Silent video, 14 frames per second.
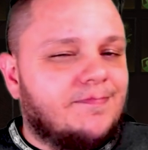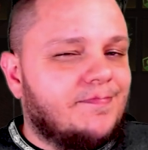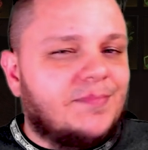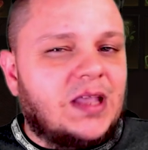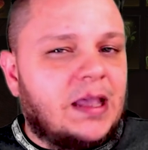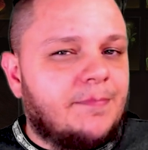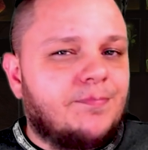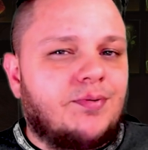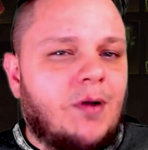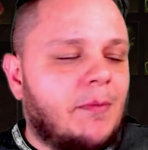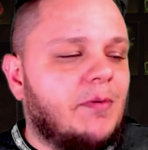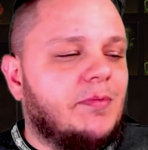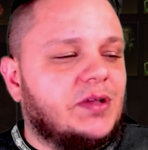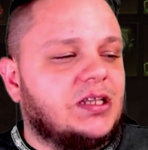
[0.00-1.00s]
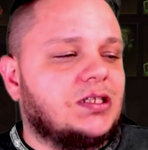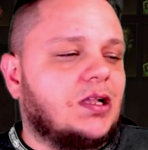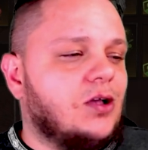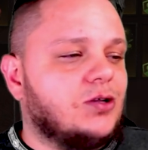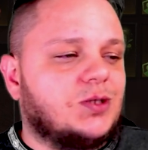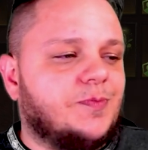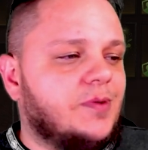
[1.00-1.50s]
It probably is
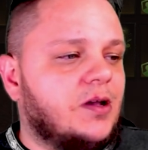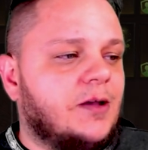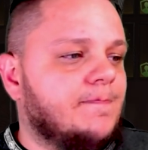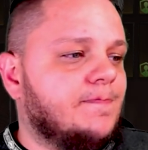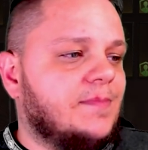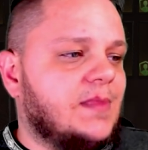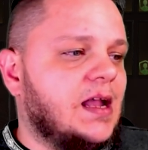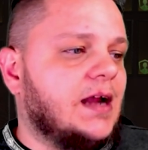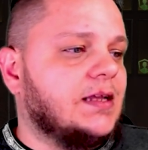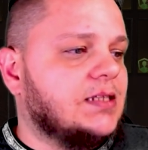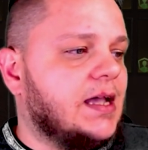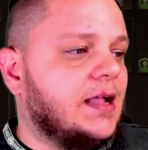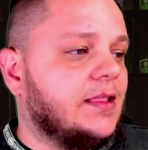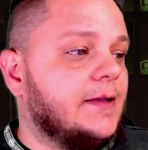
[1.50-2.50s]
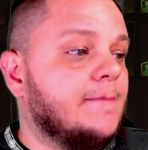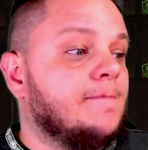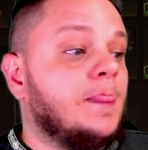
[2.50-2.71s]
close, but not exactly.